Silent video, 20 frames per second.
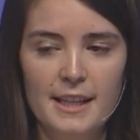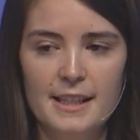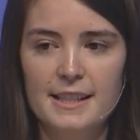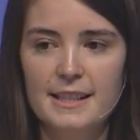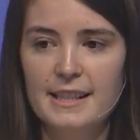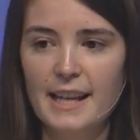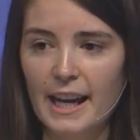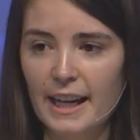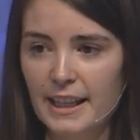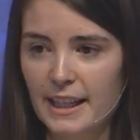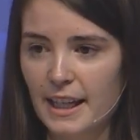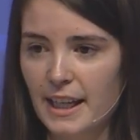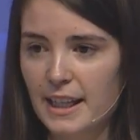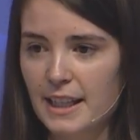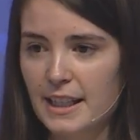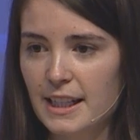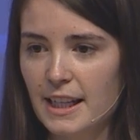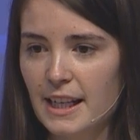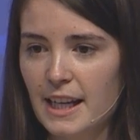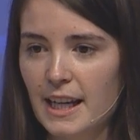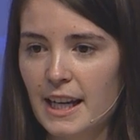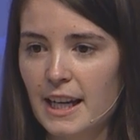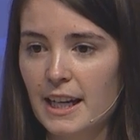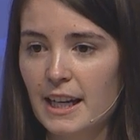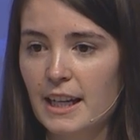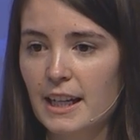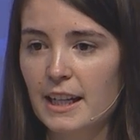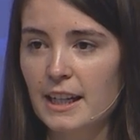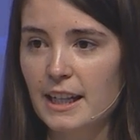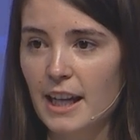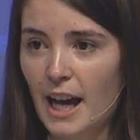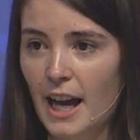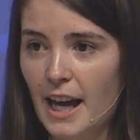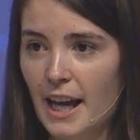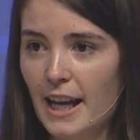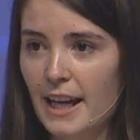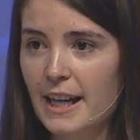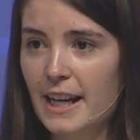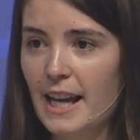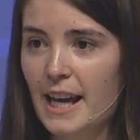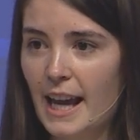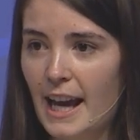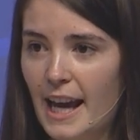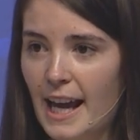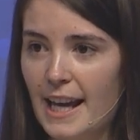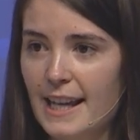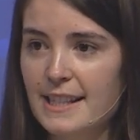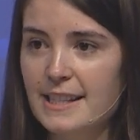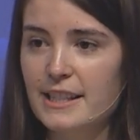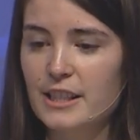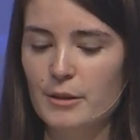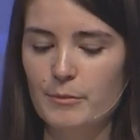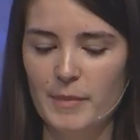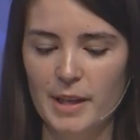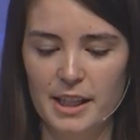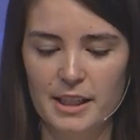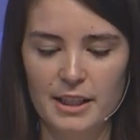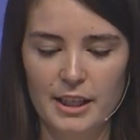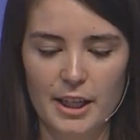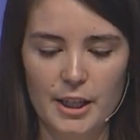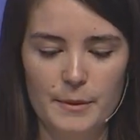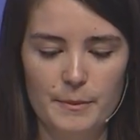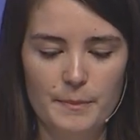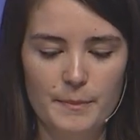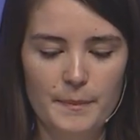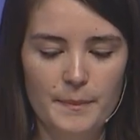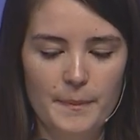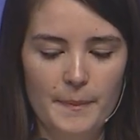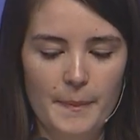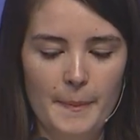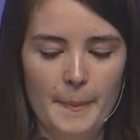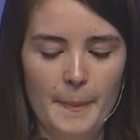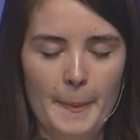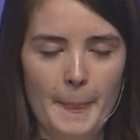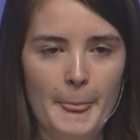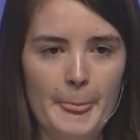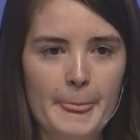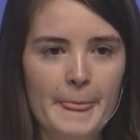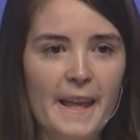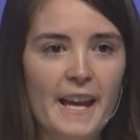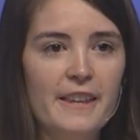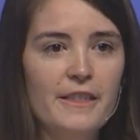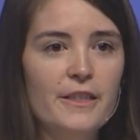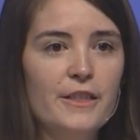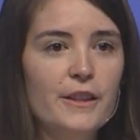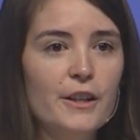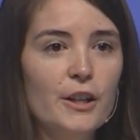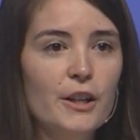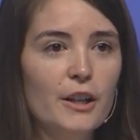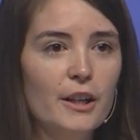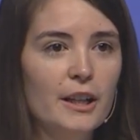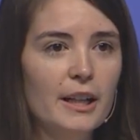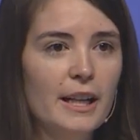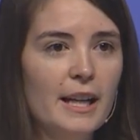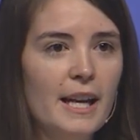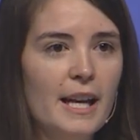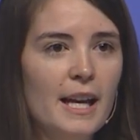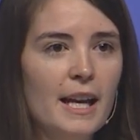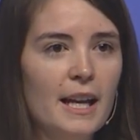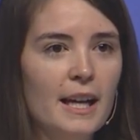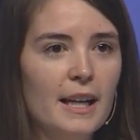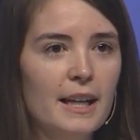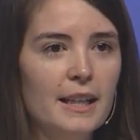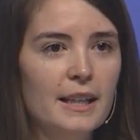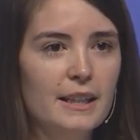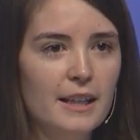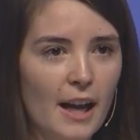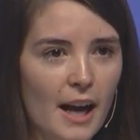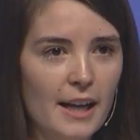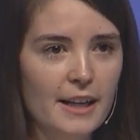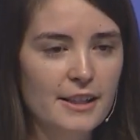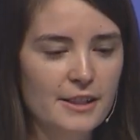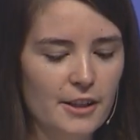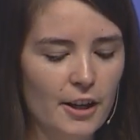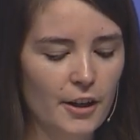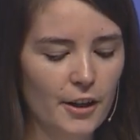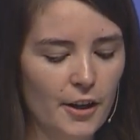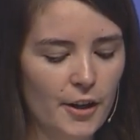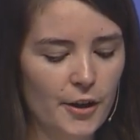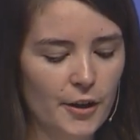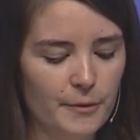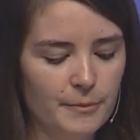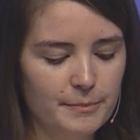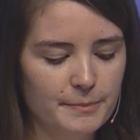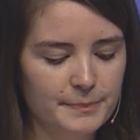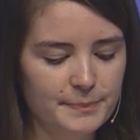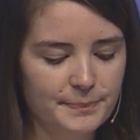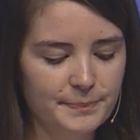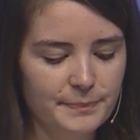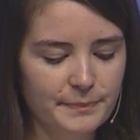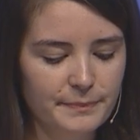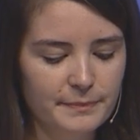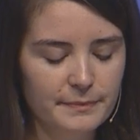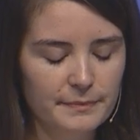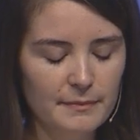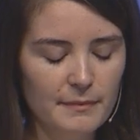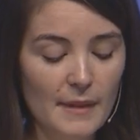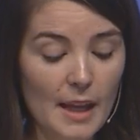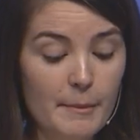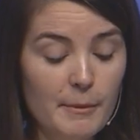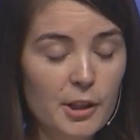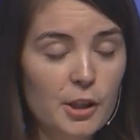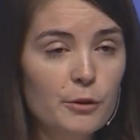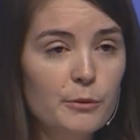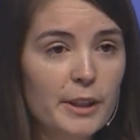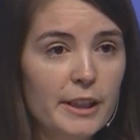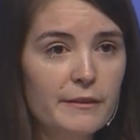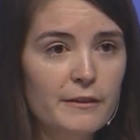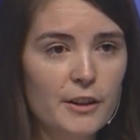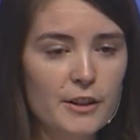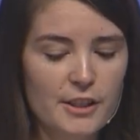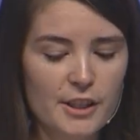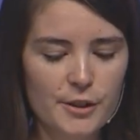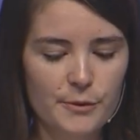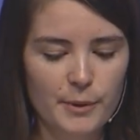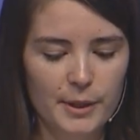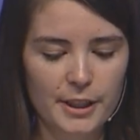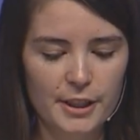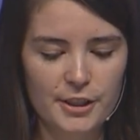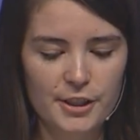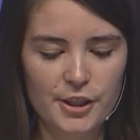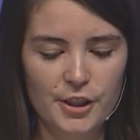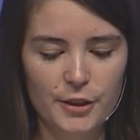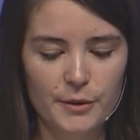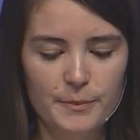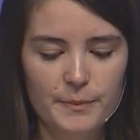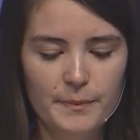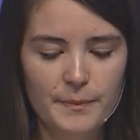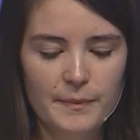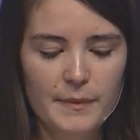Second, God has dominion. And third, God is our home. I'm going to read verses 1 and 2.